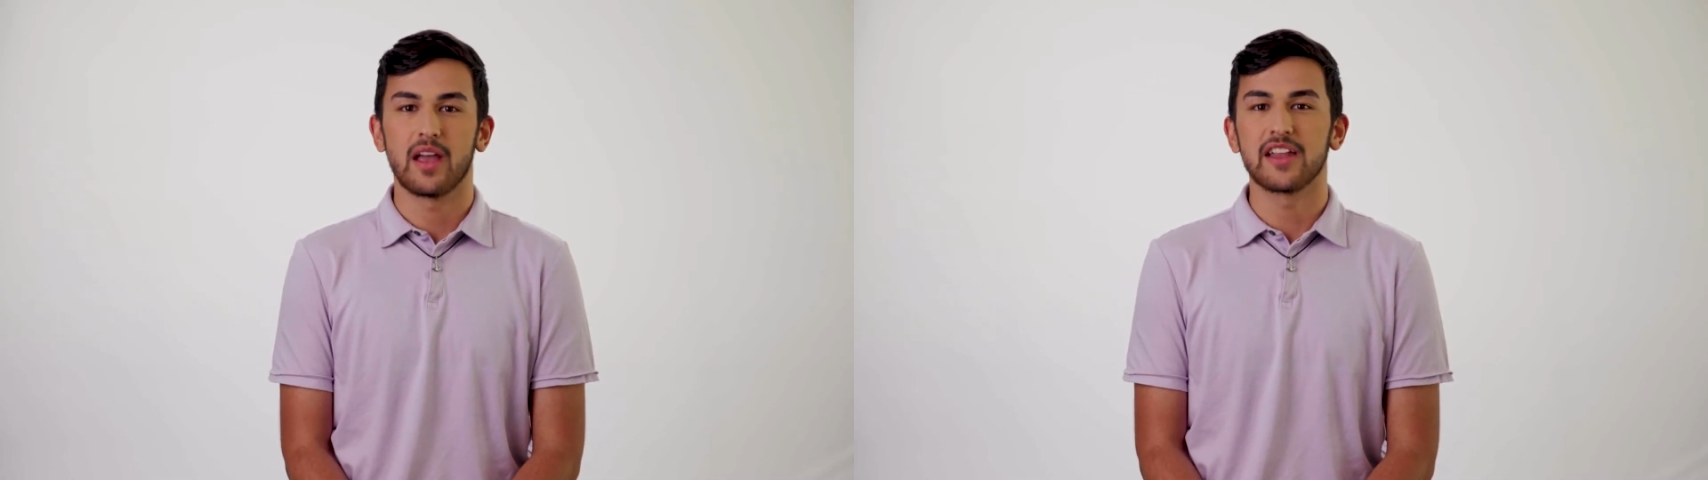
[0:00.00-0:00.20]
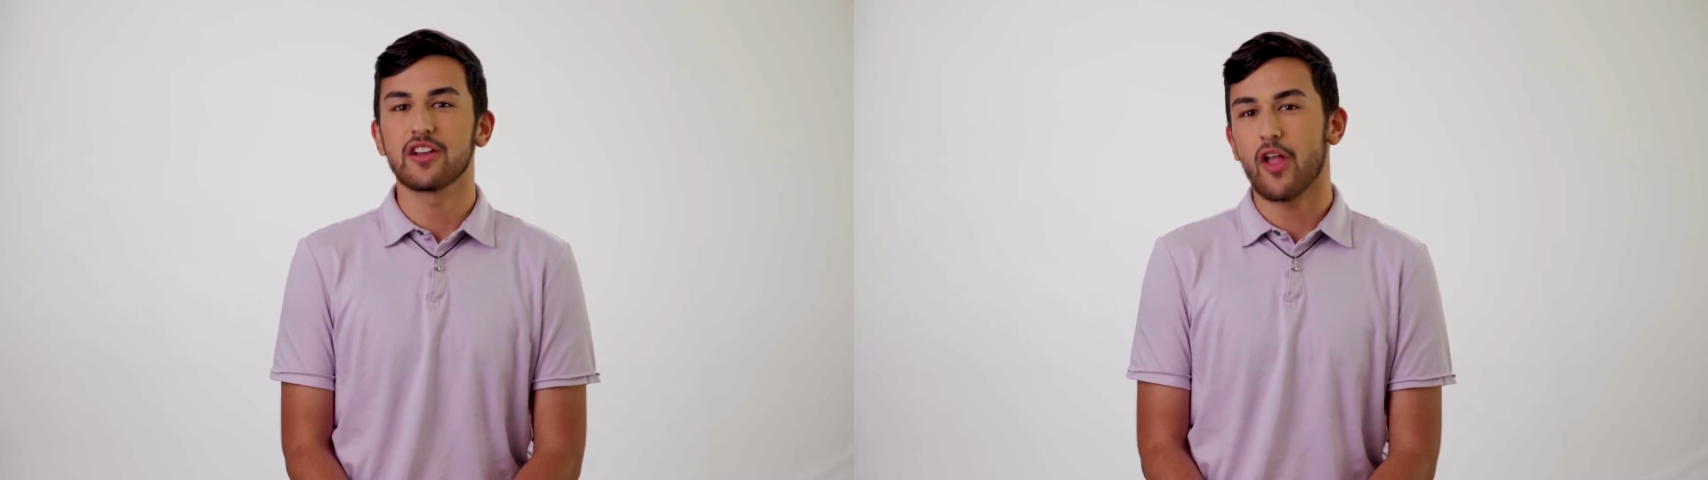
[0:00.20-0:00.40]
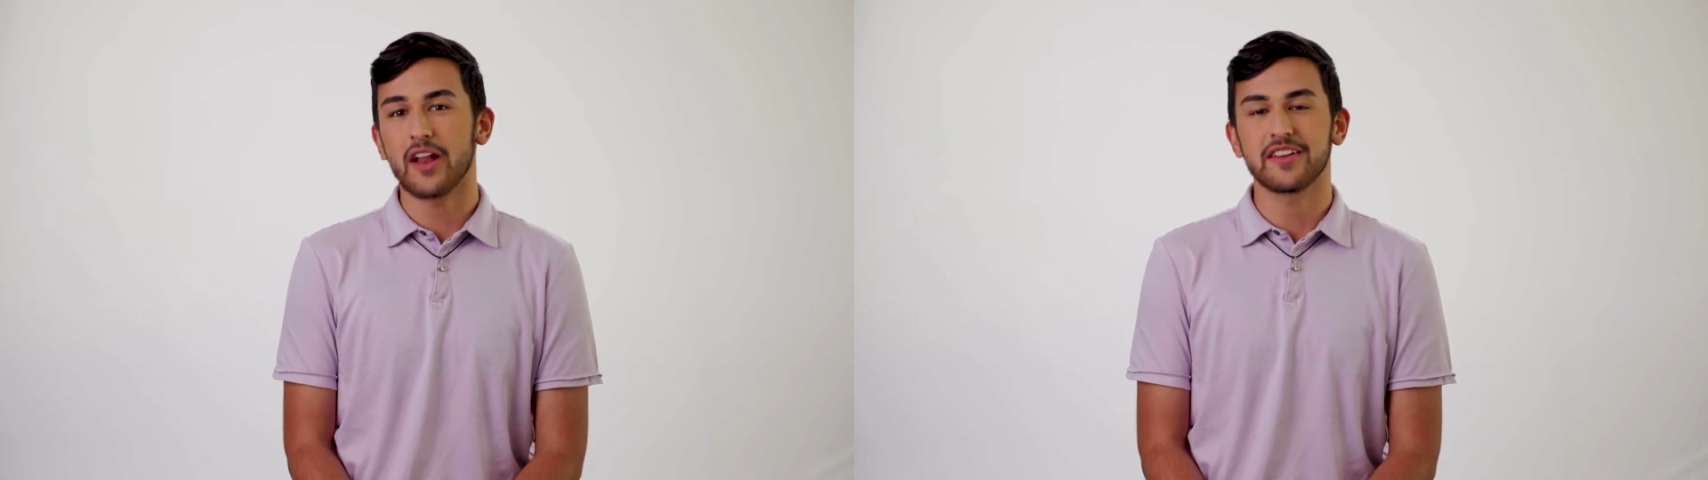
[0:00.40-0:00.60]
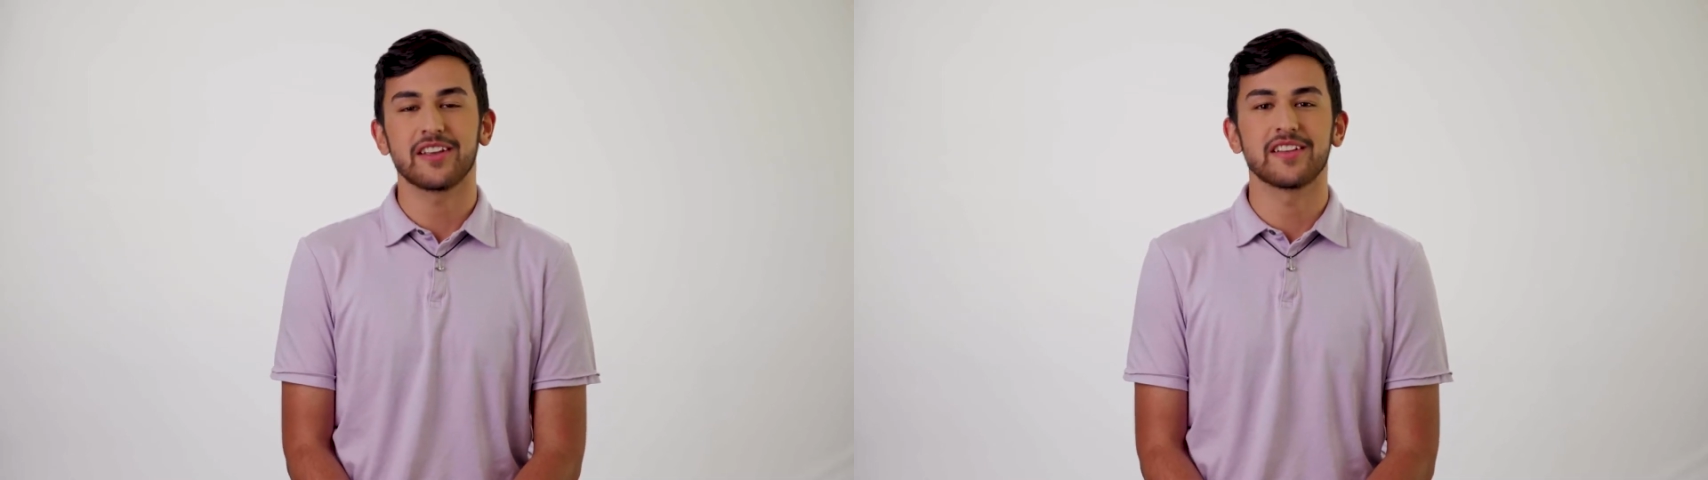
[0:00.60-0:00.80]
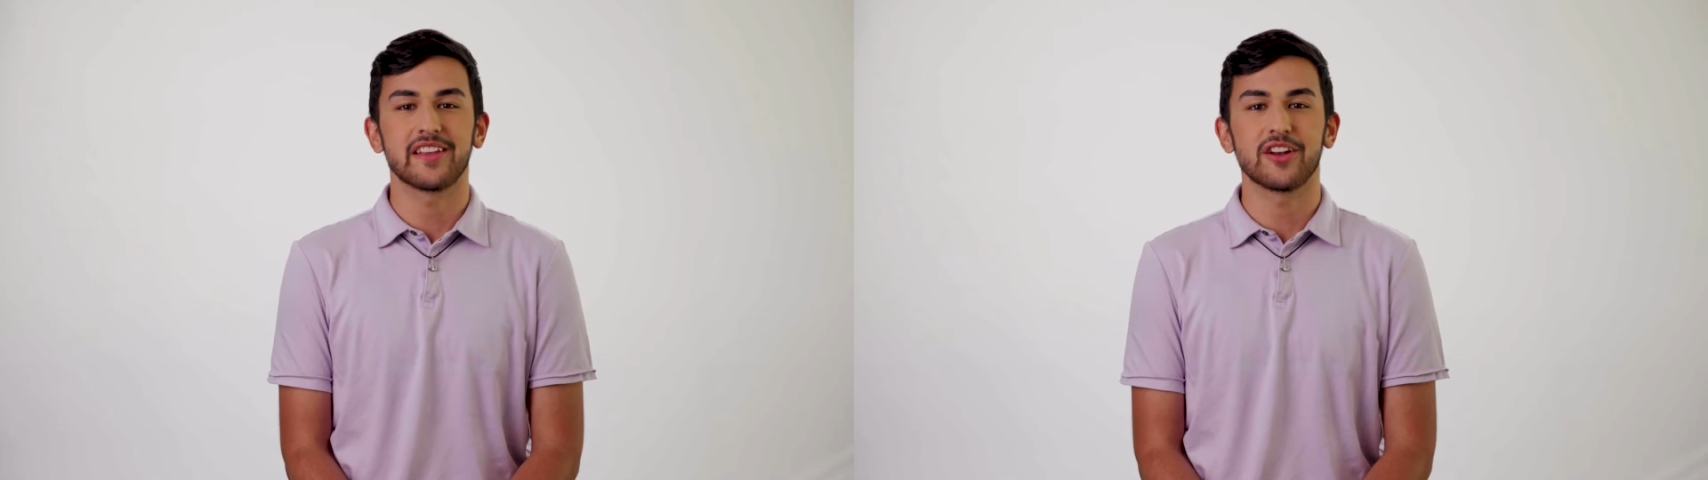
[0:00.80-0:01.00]
and a lot to
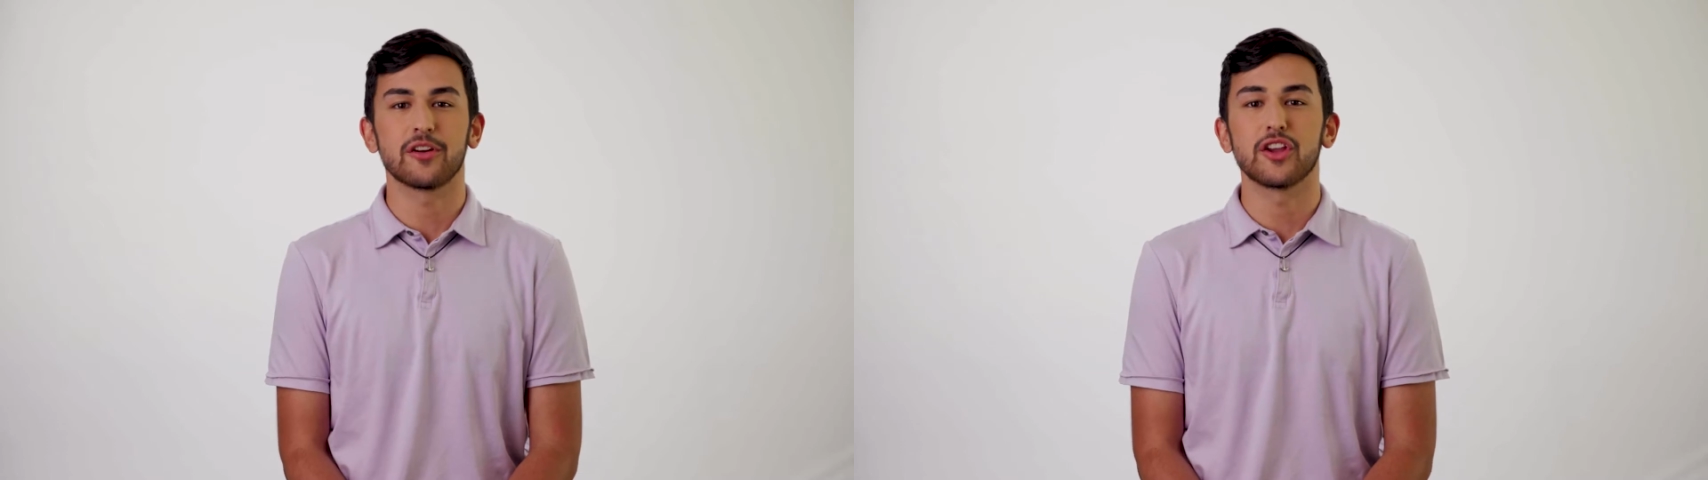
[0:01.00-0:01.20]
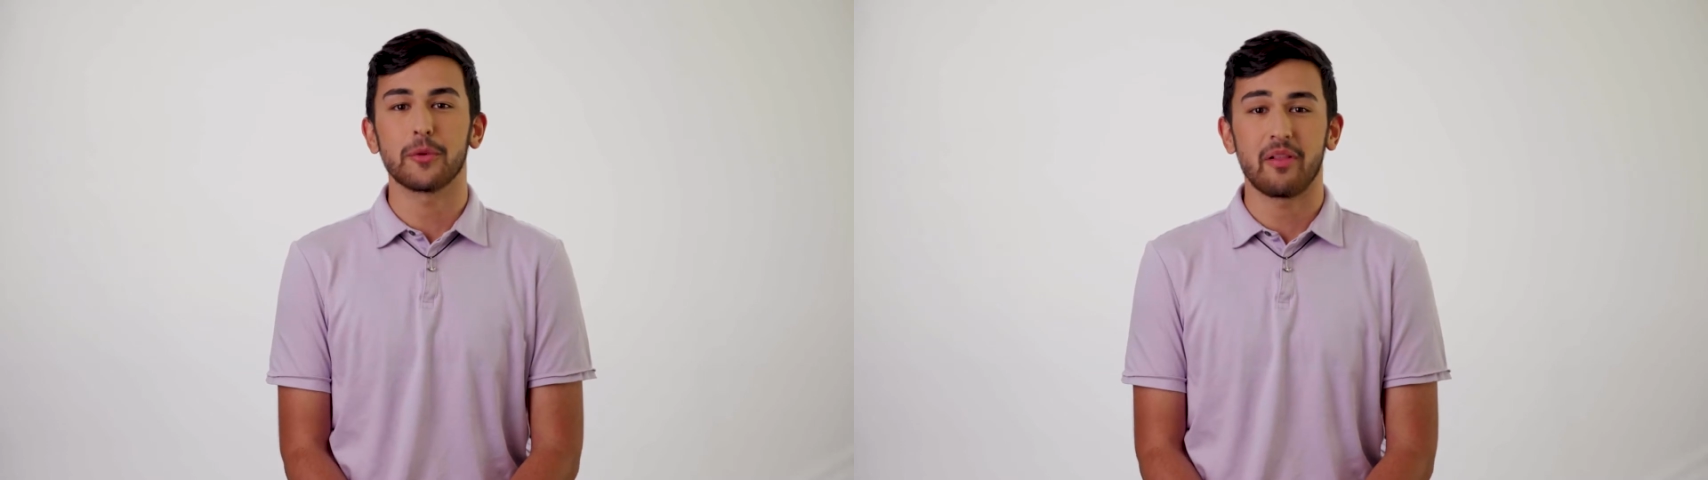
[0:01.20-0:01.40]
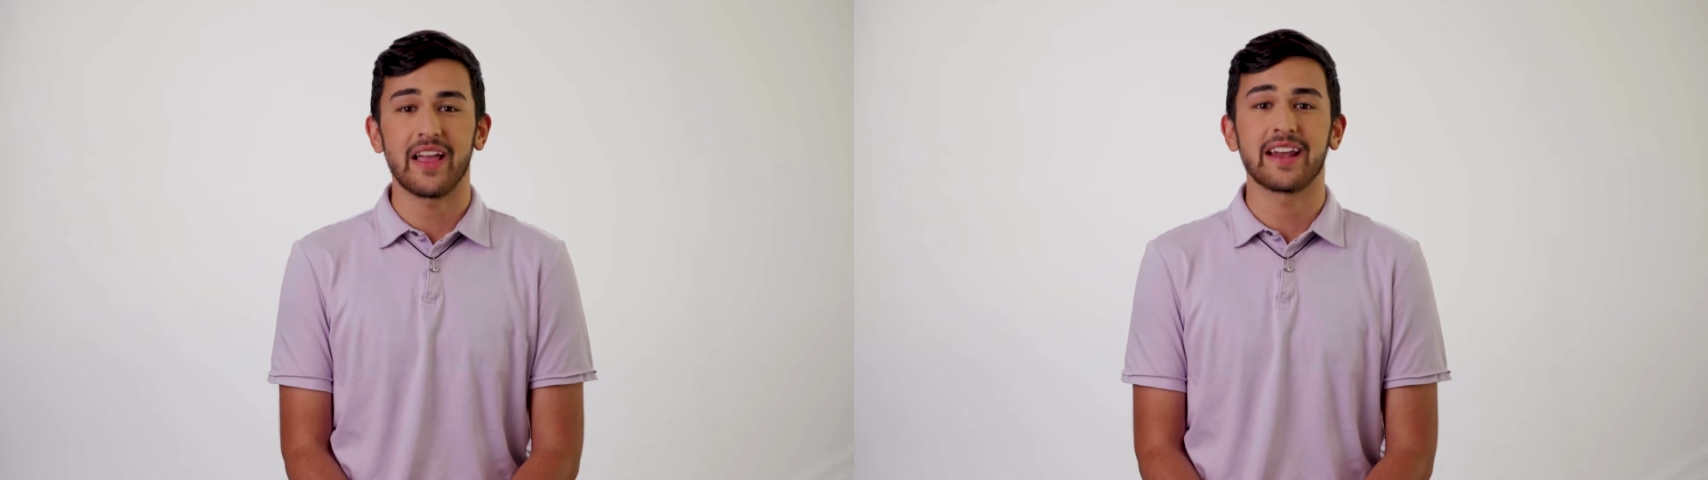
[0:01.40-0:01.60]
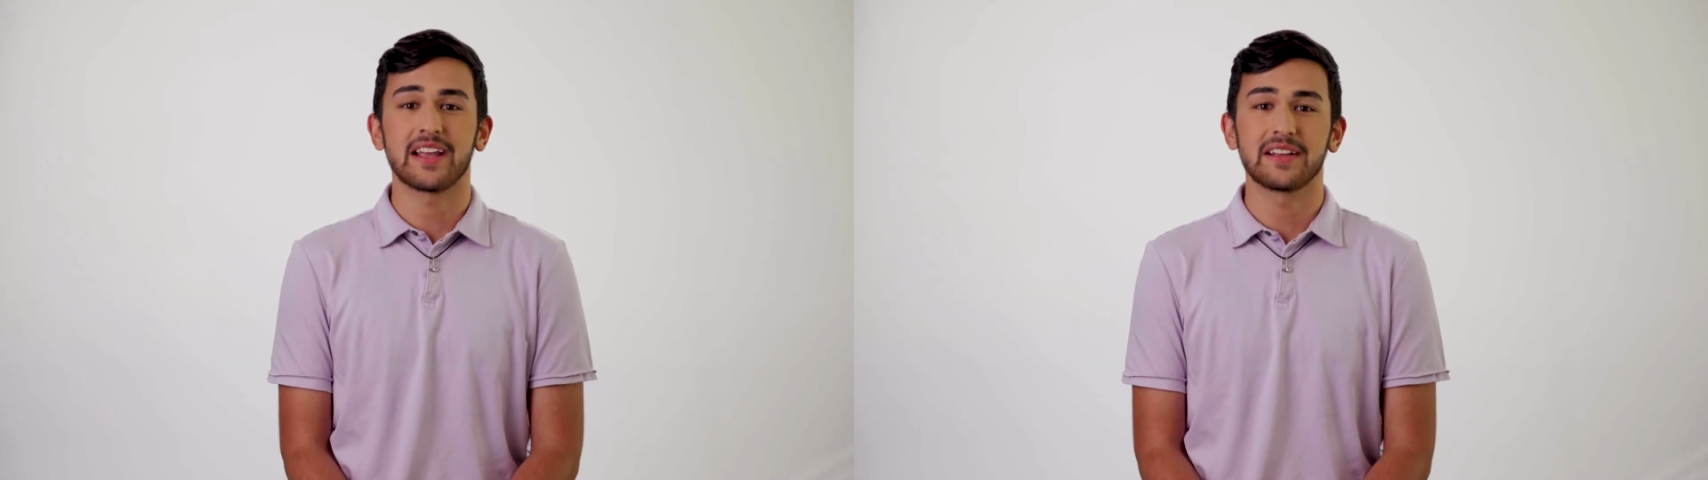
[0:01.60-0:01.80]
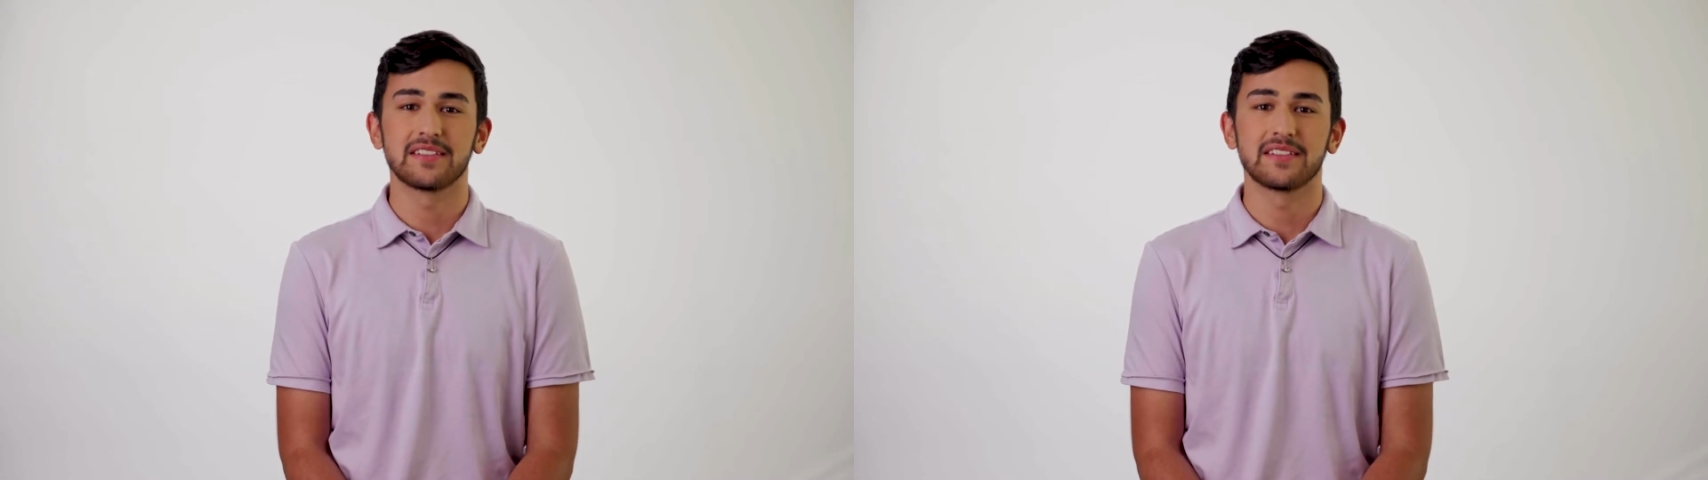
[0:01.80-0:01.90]
consider in your planning.